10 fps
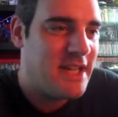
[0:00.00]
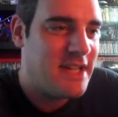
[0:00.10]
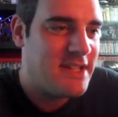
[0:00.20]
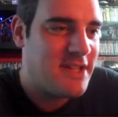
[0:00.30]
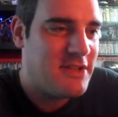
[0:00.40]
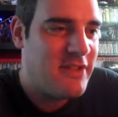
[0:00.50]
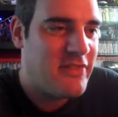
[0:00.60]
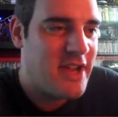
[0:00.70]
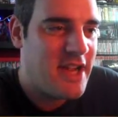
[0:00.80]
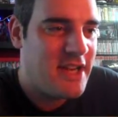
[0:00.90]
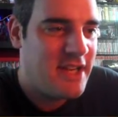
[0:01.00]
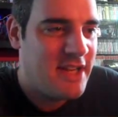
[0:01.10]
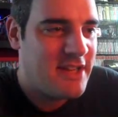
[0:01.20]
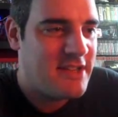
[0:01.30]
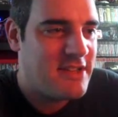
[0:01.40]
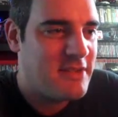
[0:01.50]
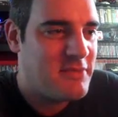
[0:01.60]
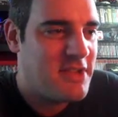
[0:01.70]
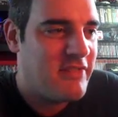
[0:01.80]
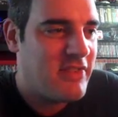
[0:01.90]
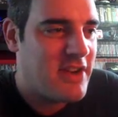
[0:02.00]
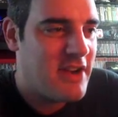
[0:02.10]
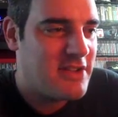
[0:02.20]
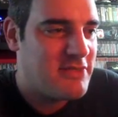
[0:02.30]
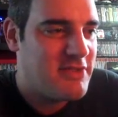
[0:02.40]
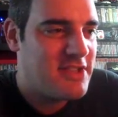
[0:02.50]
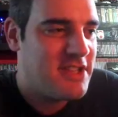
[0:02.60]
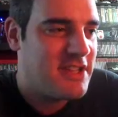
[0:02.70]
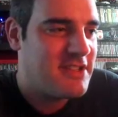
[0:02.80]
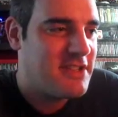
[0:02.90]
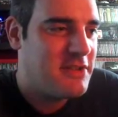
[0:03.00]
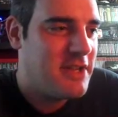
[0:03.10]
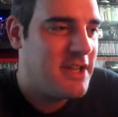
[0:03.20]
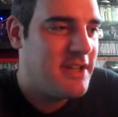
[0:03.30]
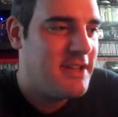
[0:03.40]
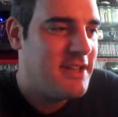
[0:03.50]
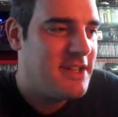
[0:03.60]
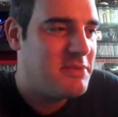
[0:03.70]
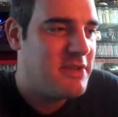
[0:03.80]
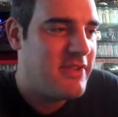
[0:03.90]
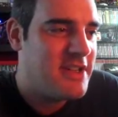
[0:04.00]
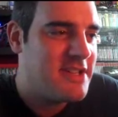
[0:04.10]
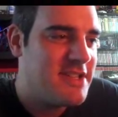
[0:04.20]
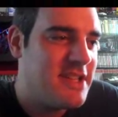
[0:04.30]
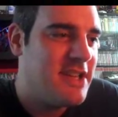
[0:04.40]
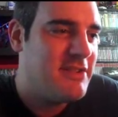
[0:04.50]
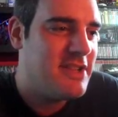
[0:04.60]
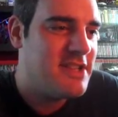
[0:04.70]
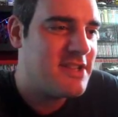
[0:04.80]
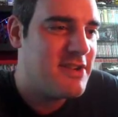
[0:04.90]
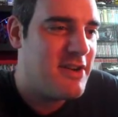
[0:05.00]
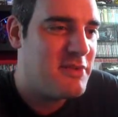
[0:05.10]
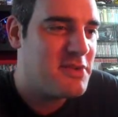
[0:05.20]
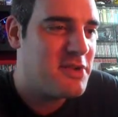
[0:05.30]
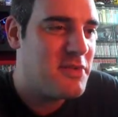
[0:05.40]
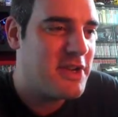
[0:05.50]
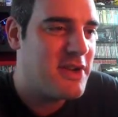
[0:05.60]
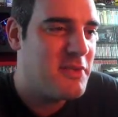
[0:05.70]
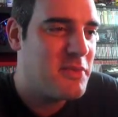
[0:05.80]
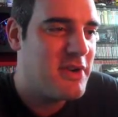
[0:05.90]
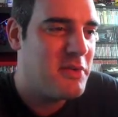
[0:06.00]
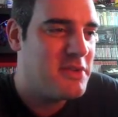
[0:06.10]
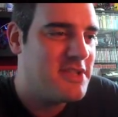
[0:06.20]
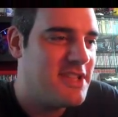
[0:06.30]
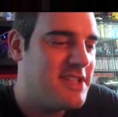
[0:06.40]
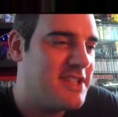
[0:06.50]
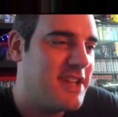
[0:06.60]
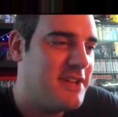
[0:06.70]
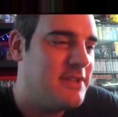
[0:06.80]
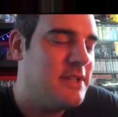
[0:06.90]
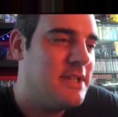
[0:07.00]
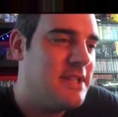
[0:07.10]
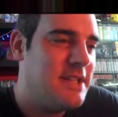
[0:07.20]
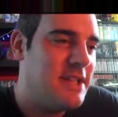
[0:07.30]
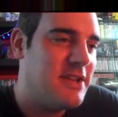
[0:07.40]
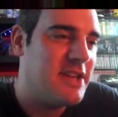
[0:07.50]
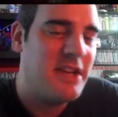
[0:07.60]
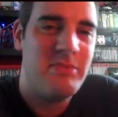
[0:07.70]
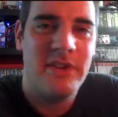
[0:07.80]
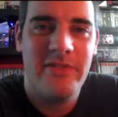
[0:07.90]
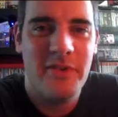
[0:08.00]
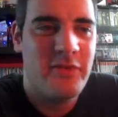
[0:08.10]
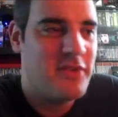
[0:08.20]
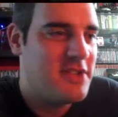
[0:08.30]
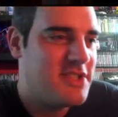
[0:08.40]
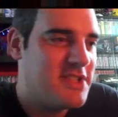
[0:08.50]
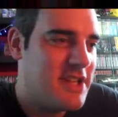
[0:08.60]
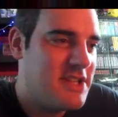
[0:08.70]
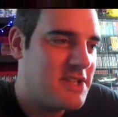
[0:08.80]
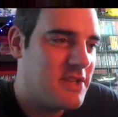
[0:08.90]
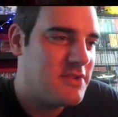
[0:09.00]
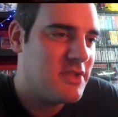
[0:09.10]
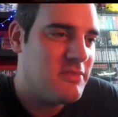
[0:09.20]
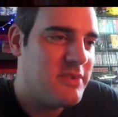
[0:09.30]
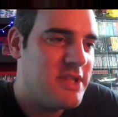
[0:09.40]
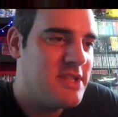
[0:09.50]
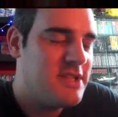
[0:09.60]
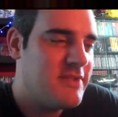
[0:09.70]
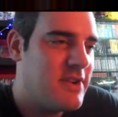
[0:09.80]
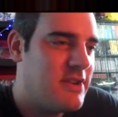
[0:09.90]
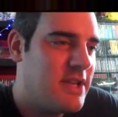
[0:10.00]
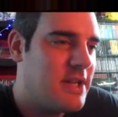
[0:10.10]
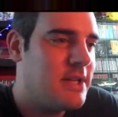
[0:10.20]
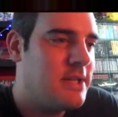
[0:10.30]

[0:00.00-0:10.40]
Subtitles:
so different handling, there's some different characteristics to it. A little bit of understeer in this car, it wasn't quite going where I wanted it to go, and I get a better feel for it as the stage goes on. But this is a very